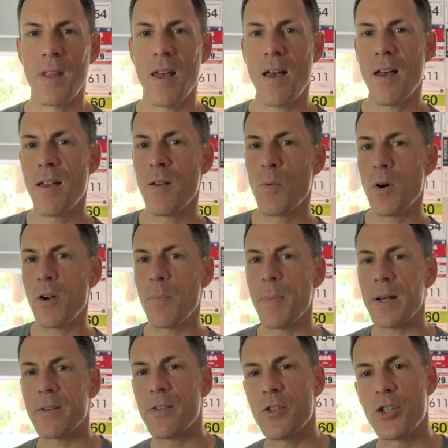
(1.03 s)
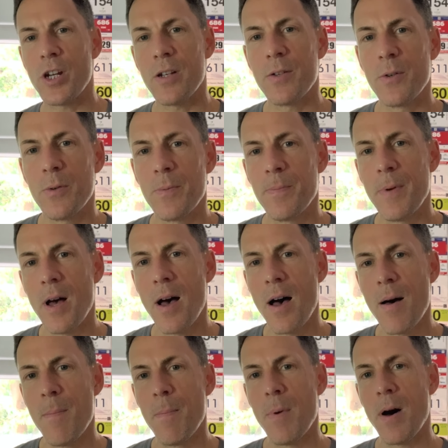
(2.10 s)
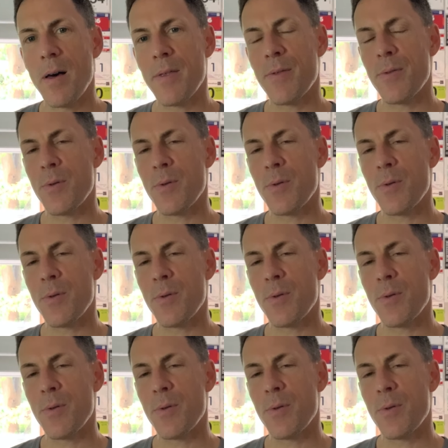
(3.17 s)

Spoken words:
Hey, welcome back to the channel. I